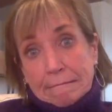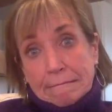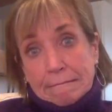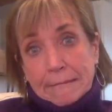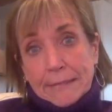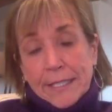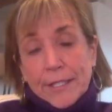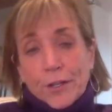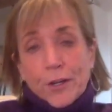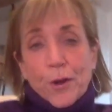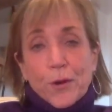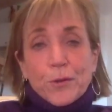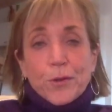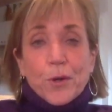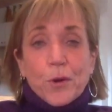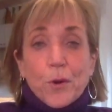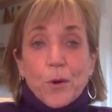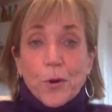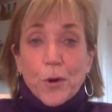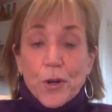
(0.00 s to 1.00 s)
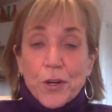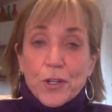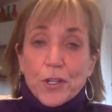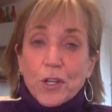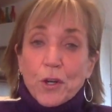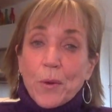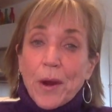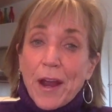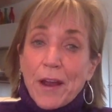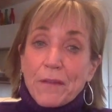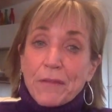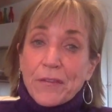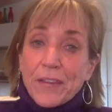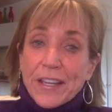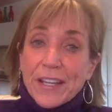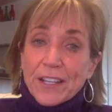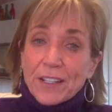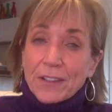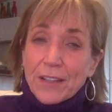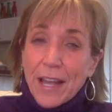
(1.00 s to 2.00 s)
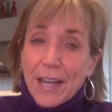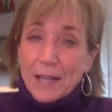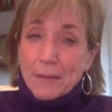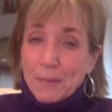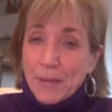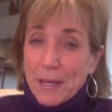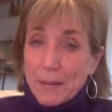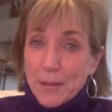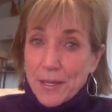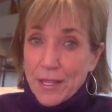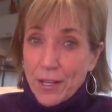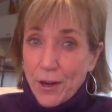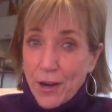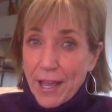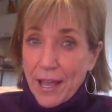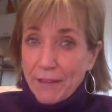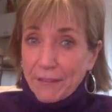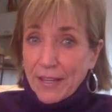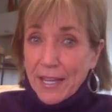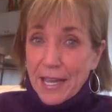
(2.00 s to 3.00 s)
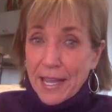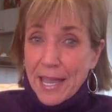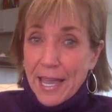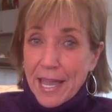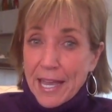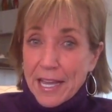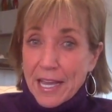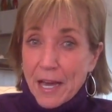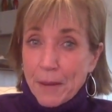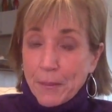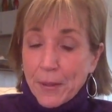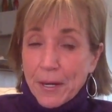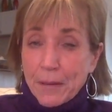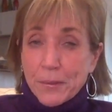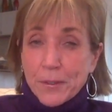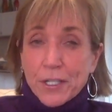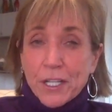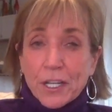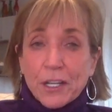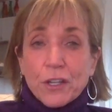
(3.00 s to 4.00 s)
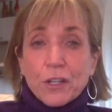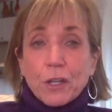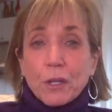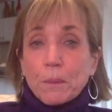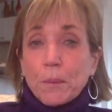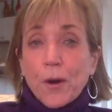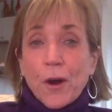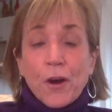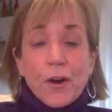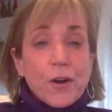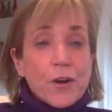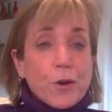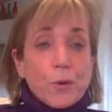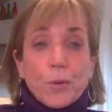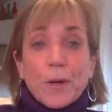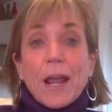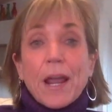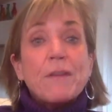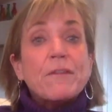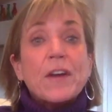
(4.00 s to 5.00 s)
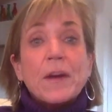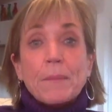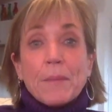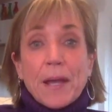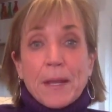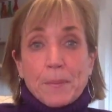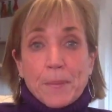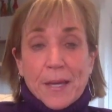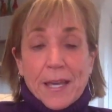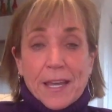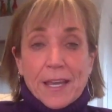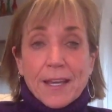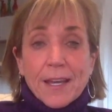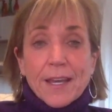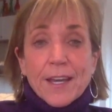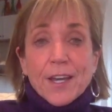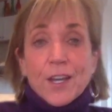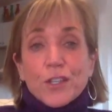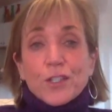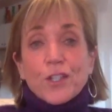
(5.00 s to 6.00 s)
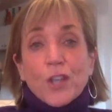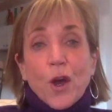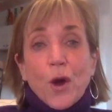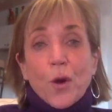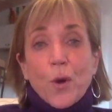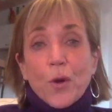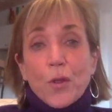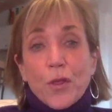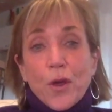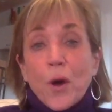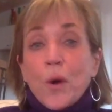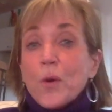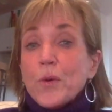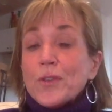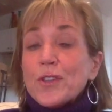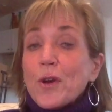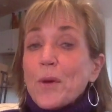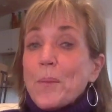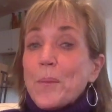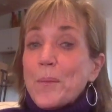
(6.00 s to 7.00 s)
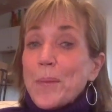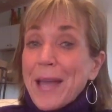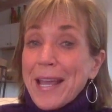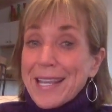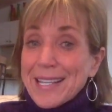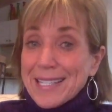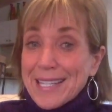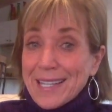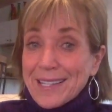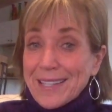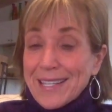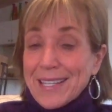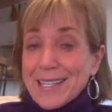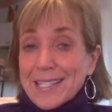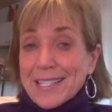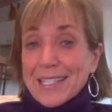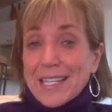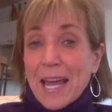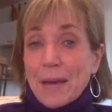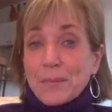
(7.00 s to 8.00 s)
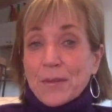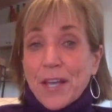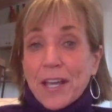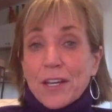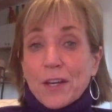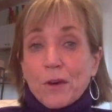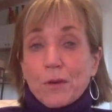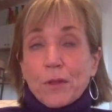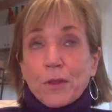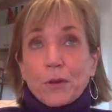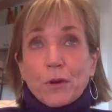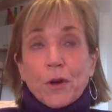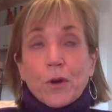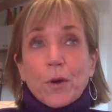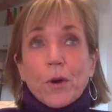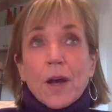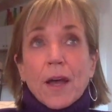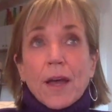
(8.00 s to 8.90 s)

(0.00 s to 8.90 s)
the horse, or where I feel like maybe they're having a hang up at a particular part or whatever it might be. So those are basically the steps I go through.